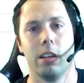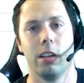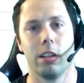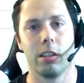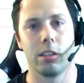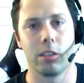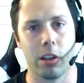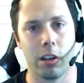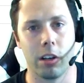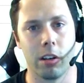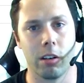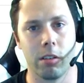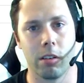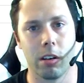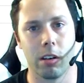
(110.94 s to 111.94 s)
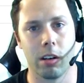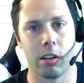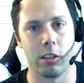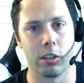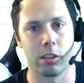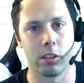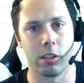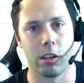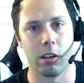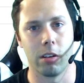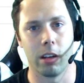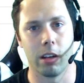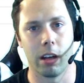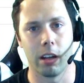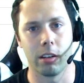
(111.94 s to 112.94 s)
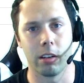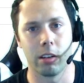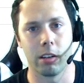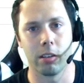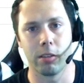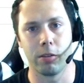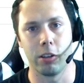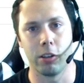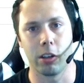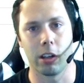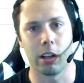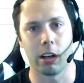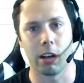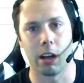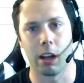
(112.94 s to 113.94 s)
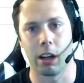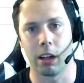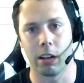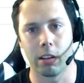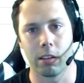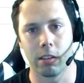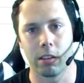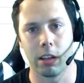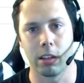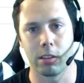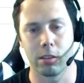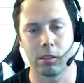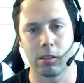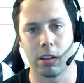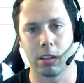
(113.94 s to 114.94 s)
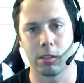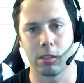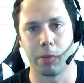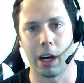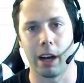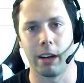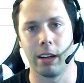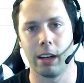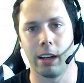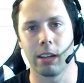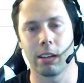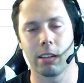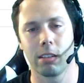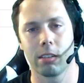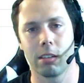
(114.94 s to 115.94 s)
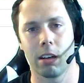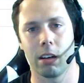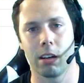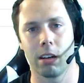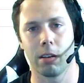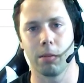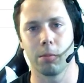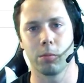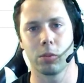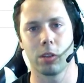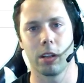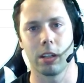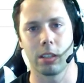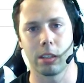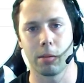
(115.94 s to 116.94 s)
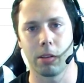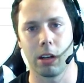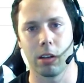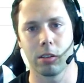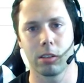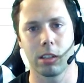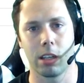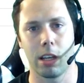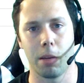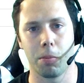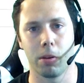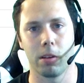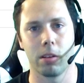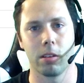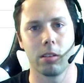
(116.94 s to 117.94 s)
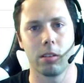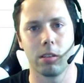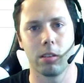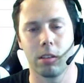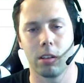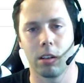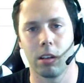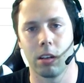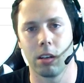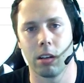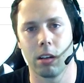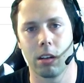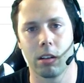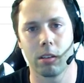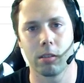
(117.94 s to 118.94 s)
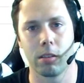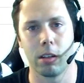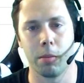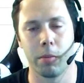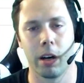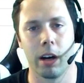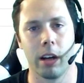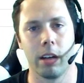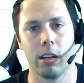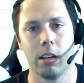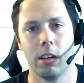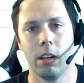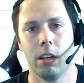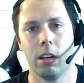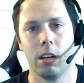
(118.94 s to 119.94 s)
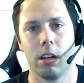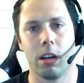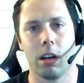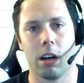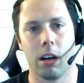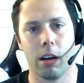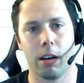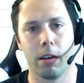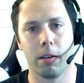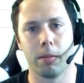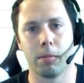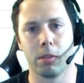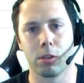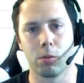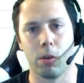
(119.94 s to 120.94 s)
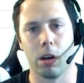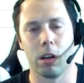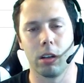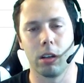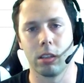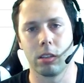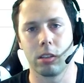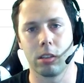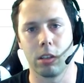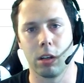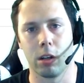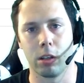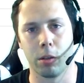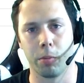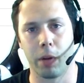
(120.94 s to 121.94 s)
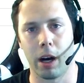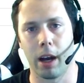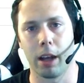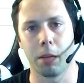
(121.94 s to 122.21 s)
So just know that, if you click on it, that's binding. So that's something else to keep in mind, as well as, your buying